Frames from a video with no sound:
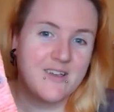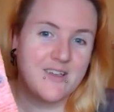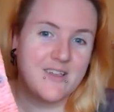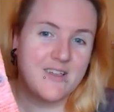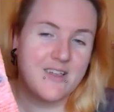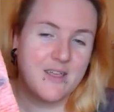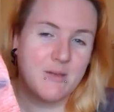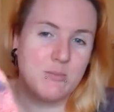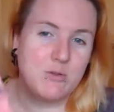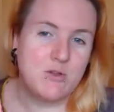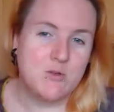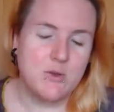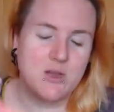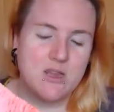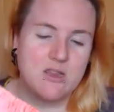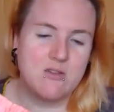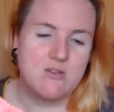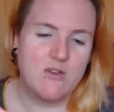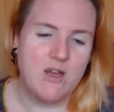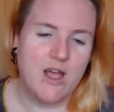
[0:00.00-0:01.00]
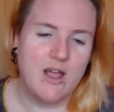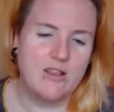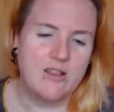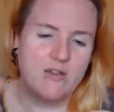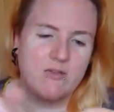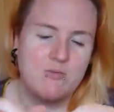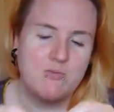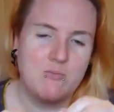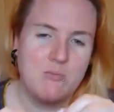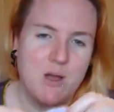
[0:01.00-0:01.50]
Like, between the fact
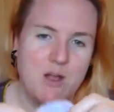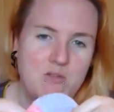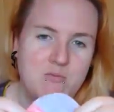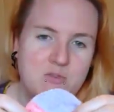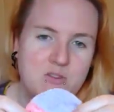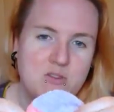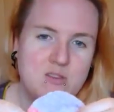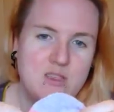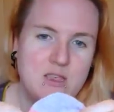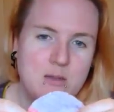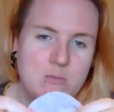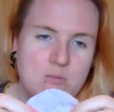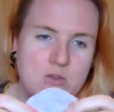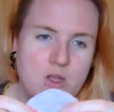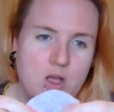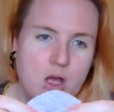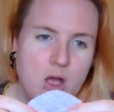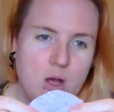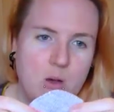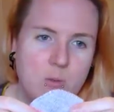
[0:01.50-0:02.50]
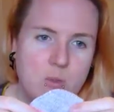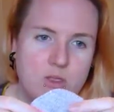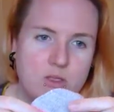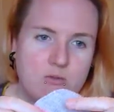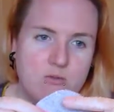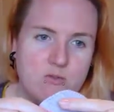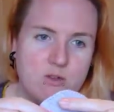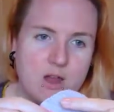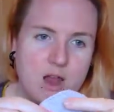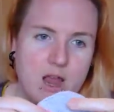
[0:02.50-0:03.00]
that I've teamed it up with
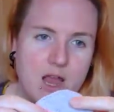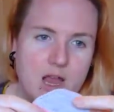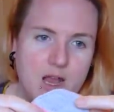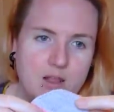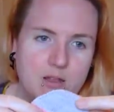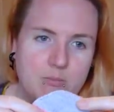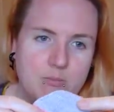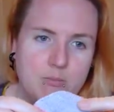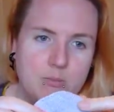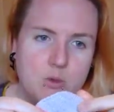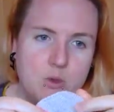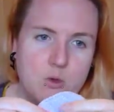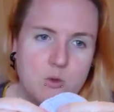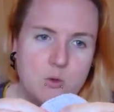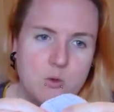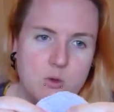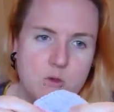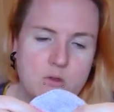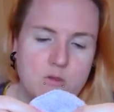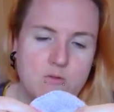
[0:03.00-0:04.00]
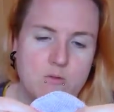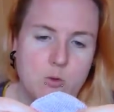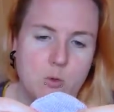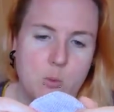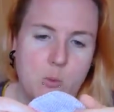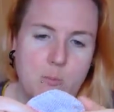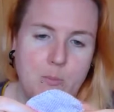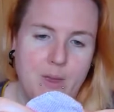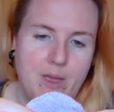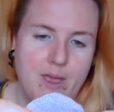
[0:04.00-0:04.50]
a very
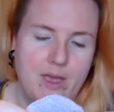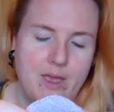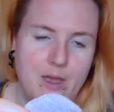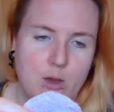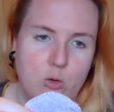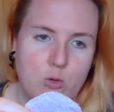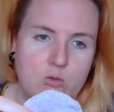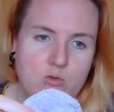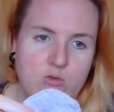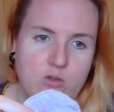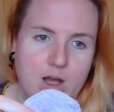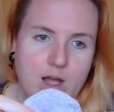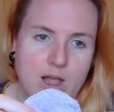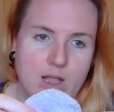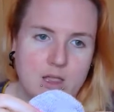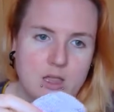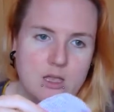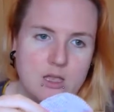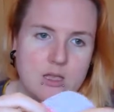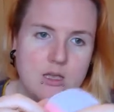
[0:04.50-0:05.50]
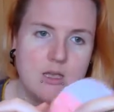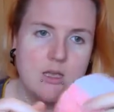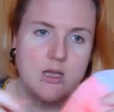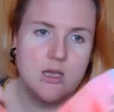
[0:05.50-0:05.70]
beautiful pale violet,